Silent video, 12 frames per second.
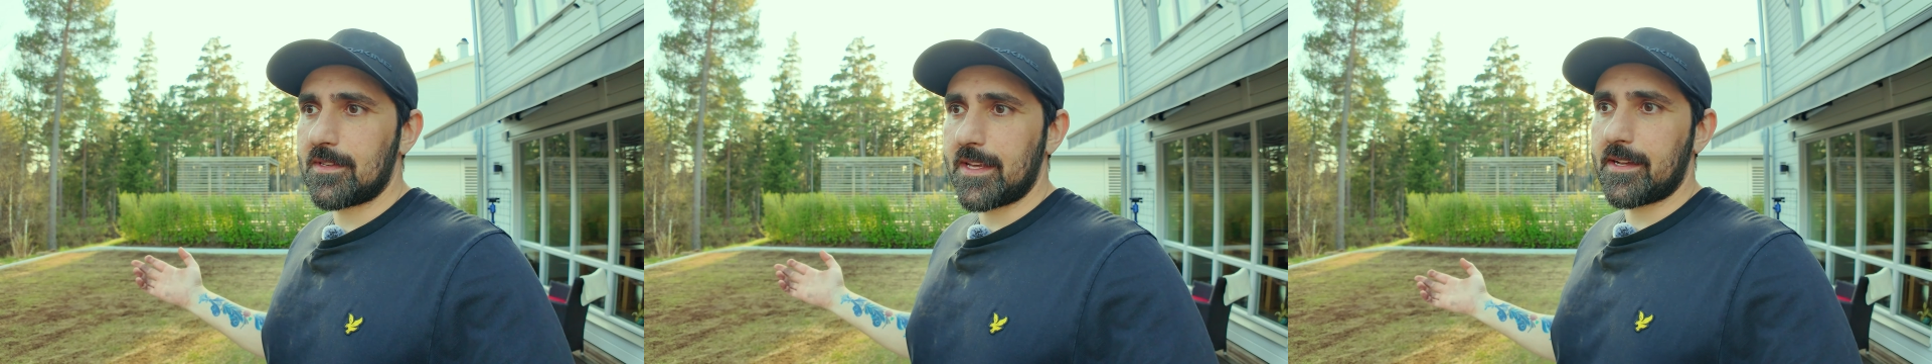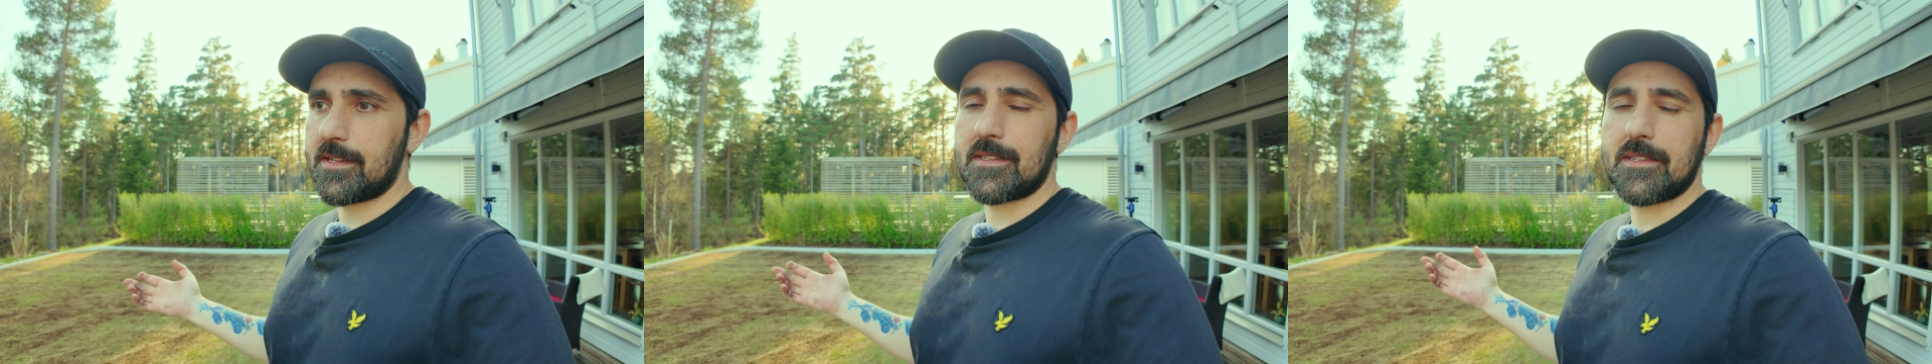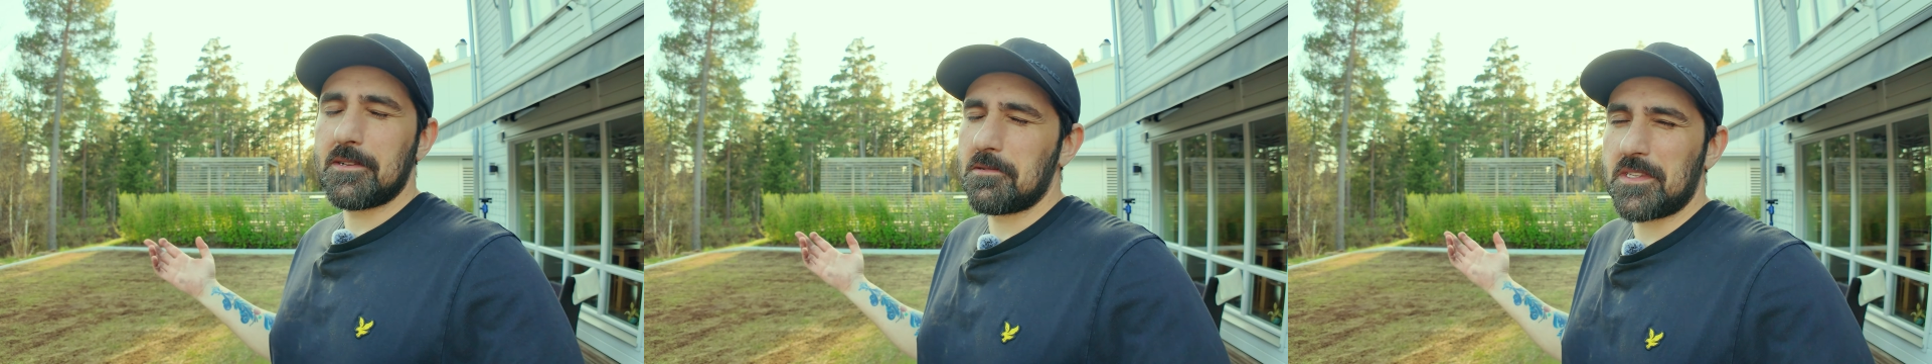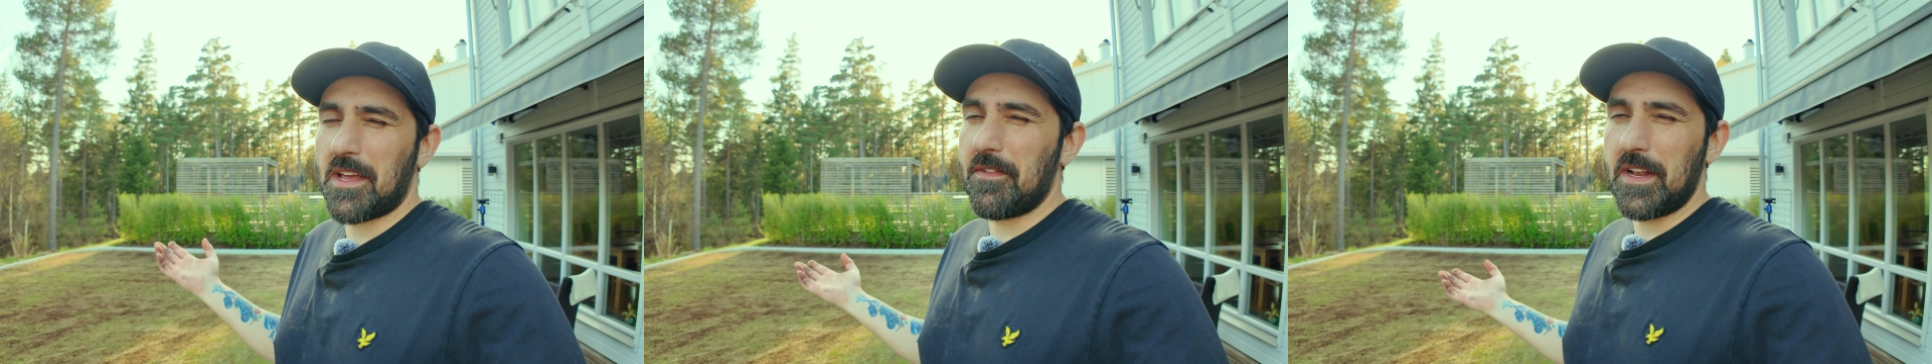
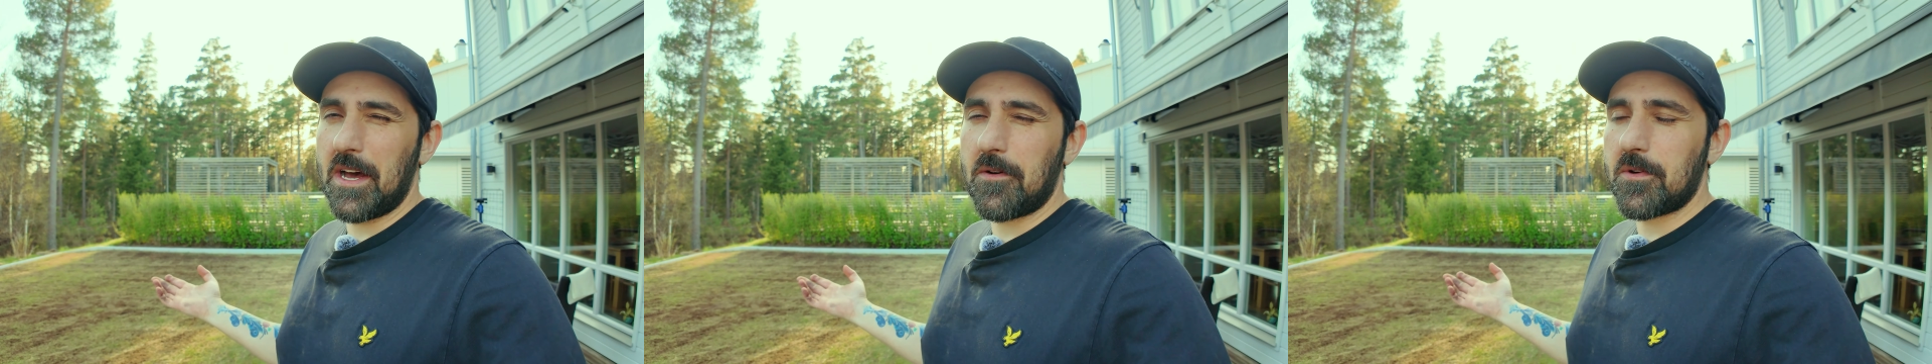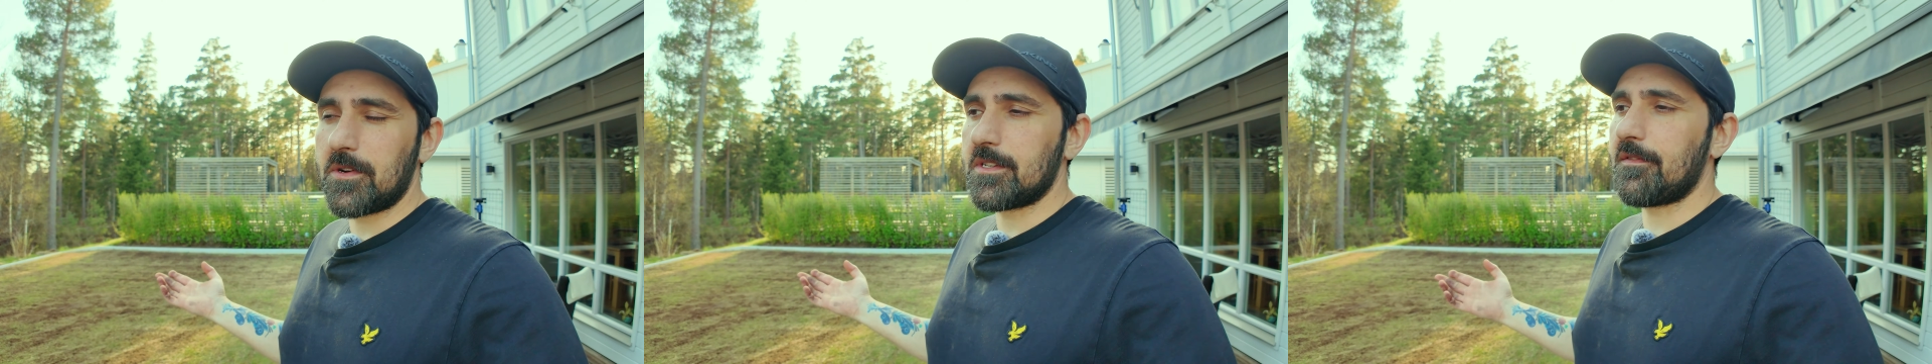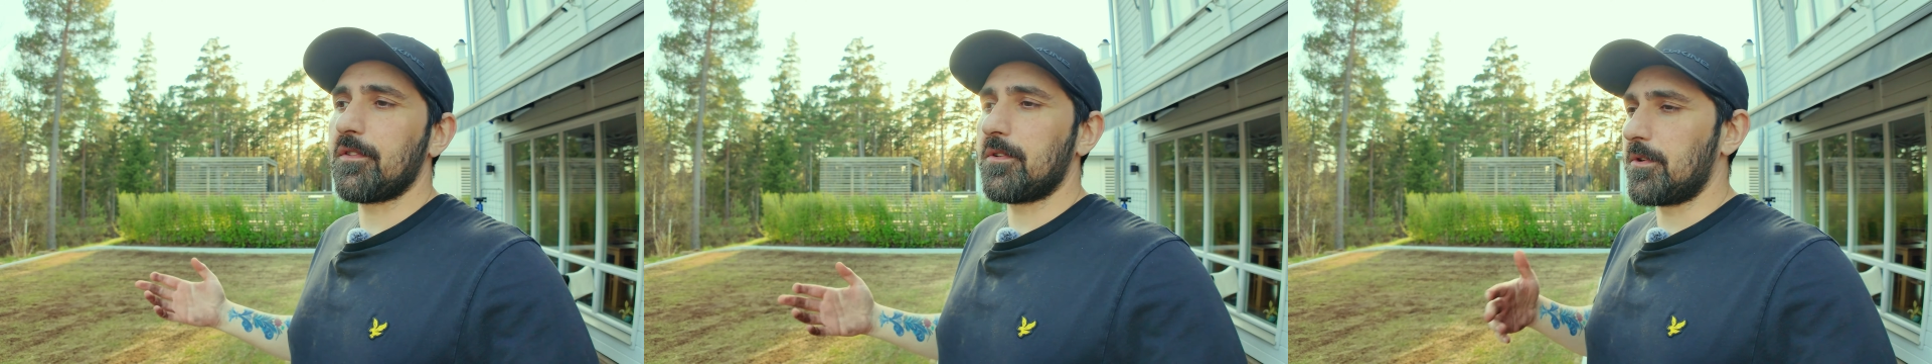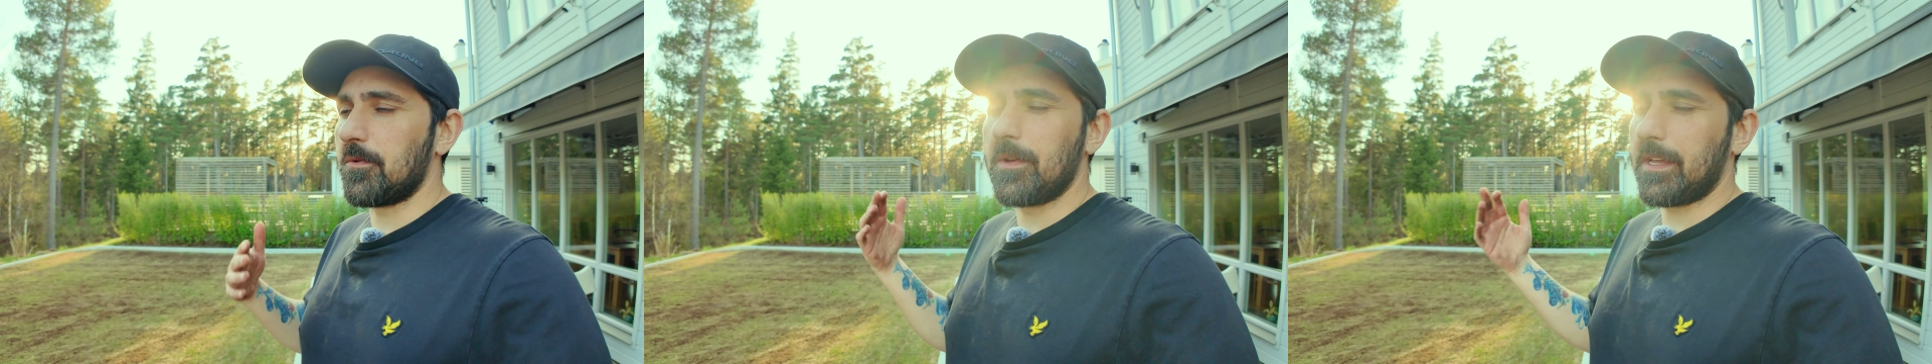6-7 hours if
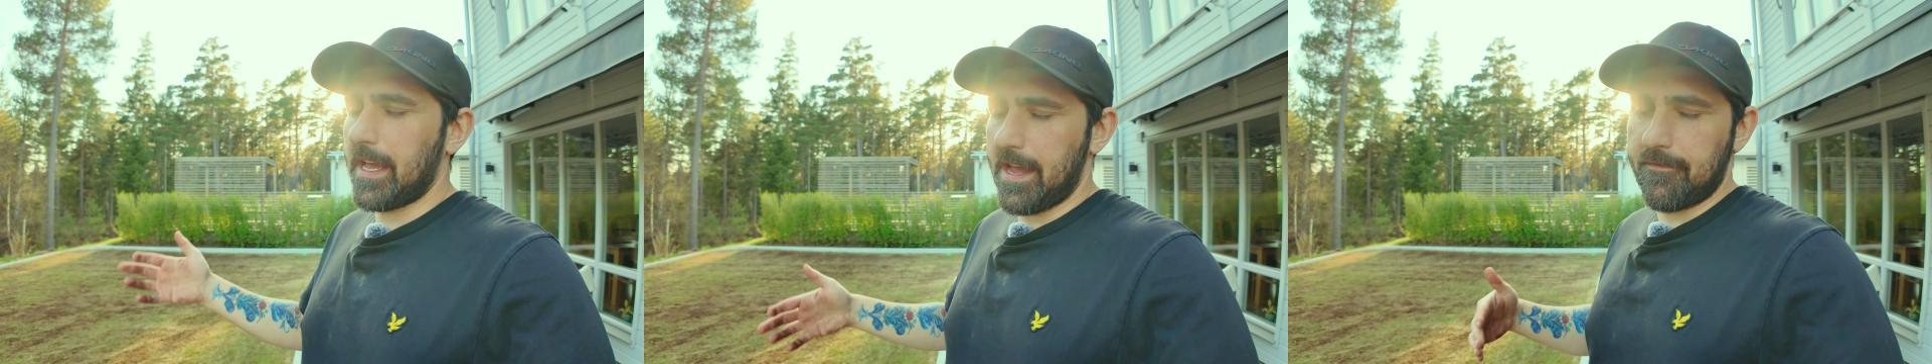you're doing